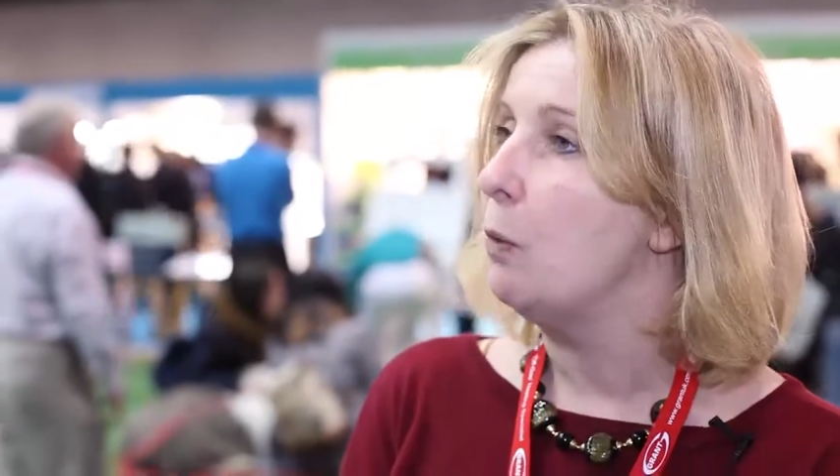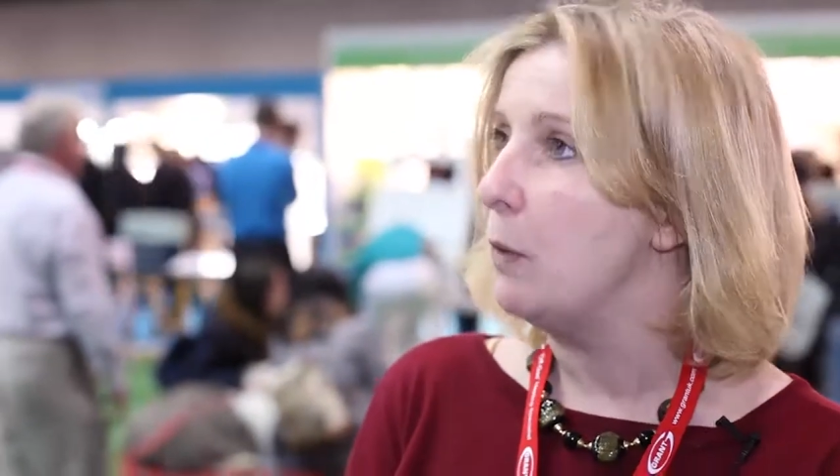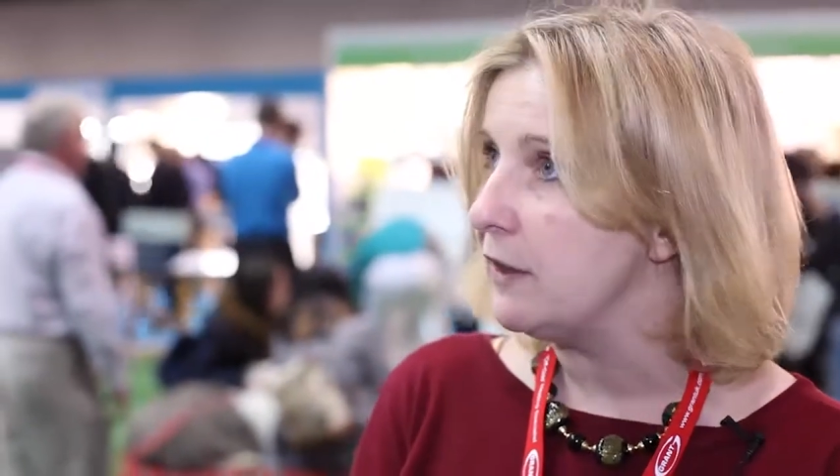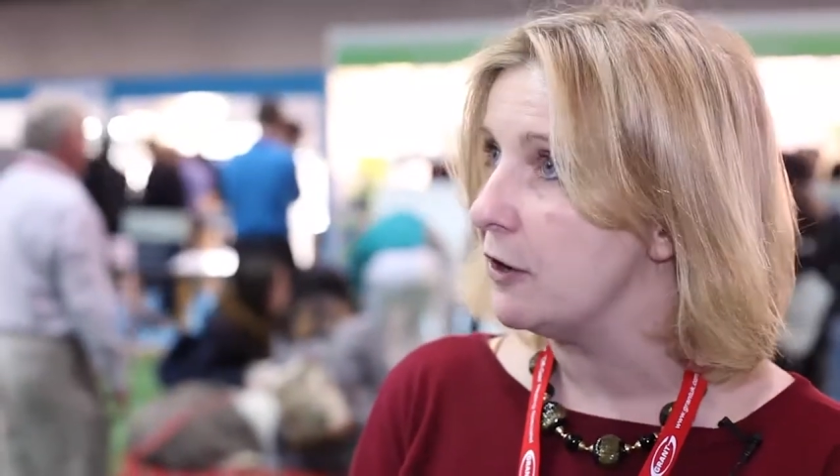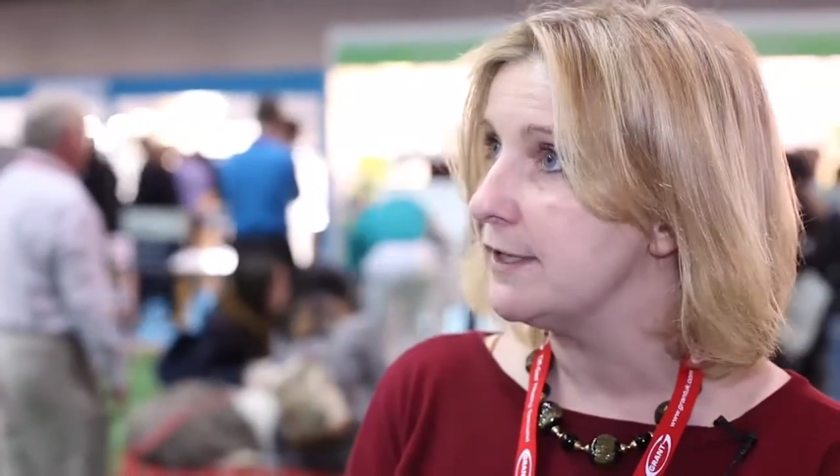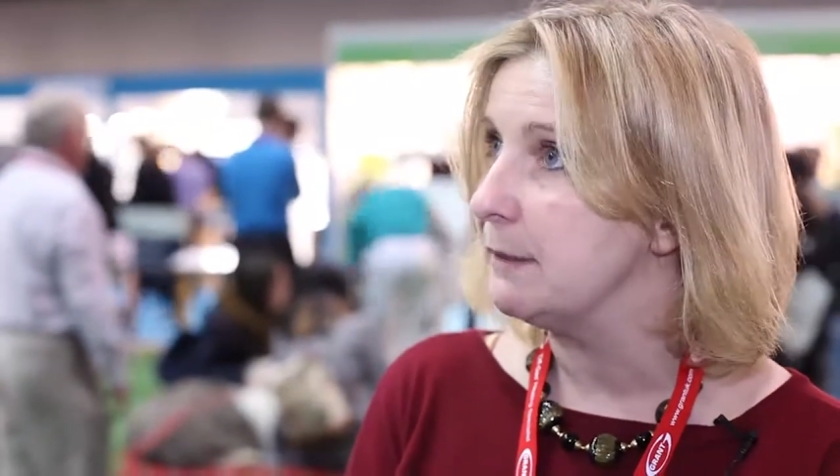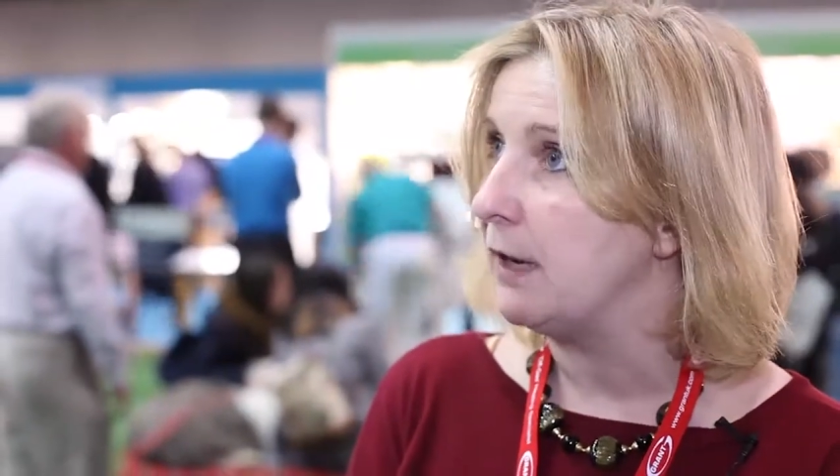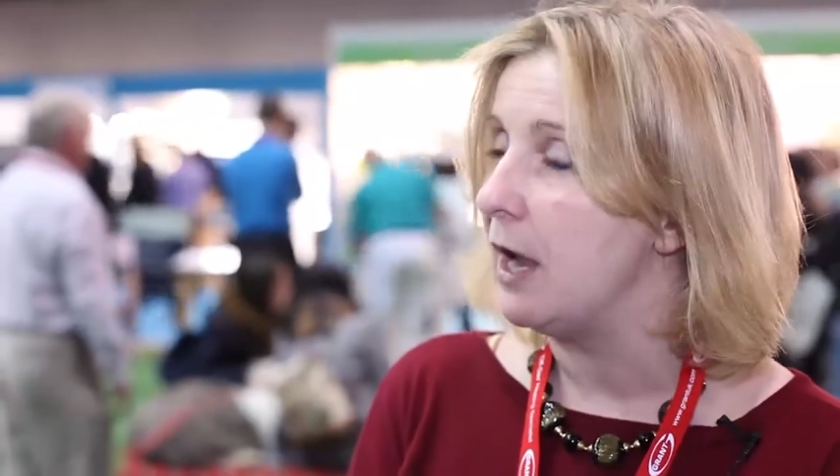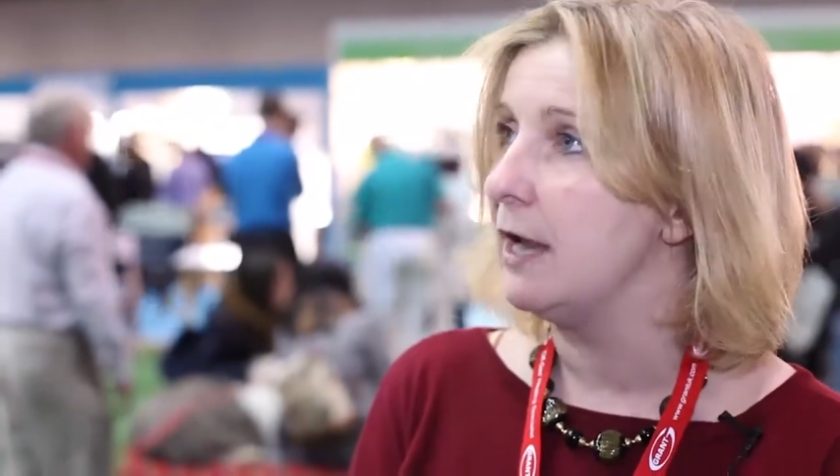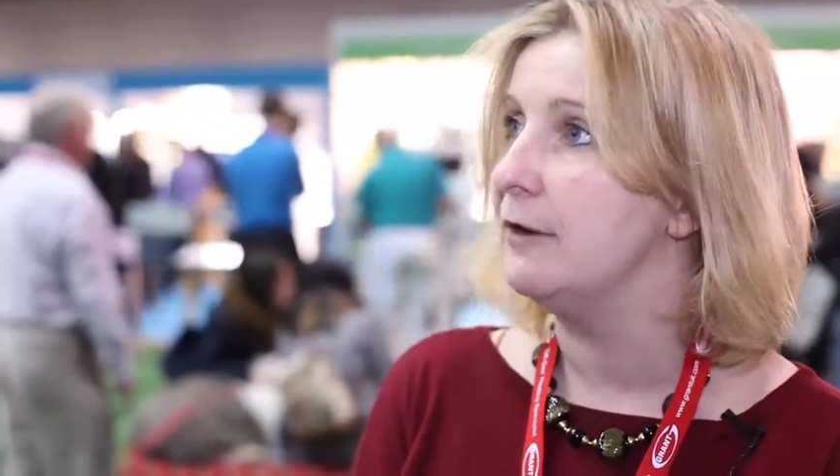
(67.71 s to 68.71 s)
with our
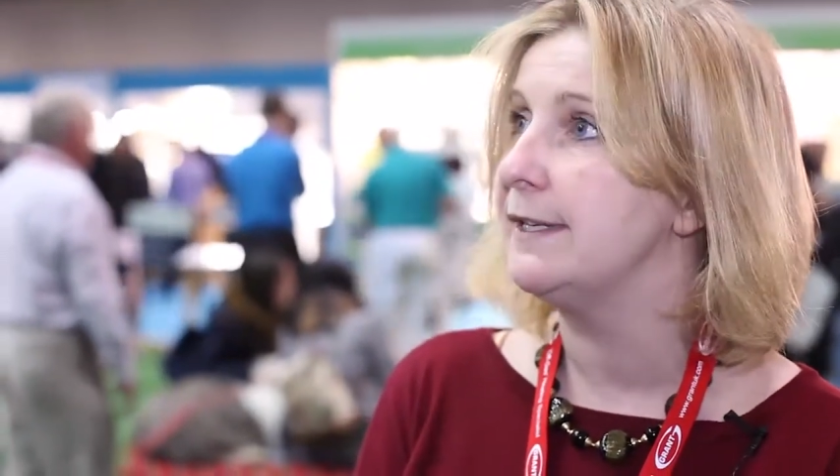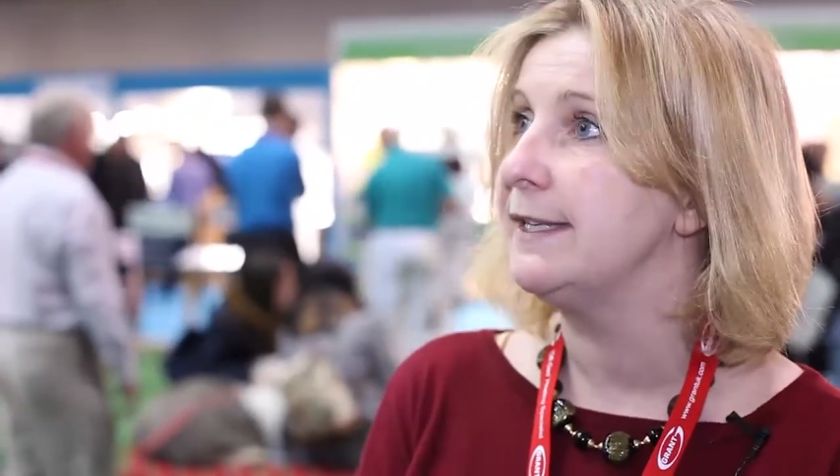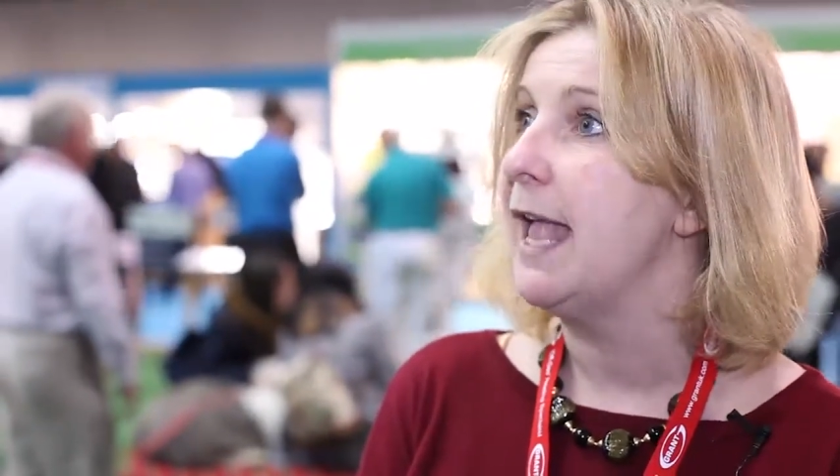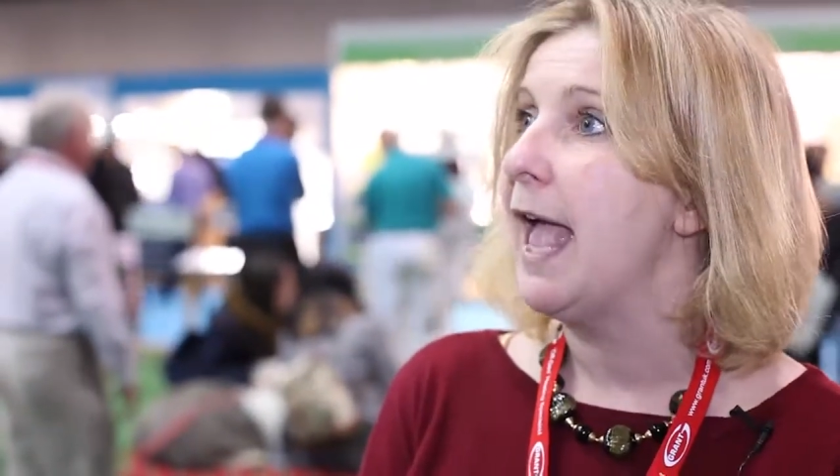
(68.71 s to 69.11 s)
suppliers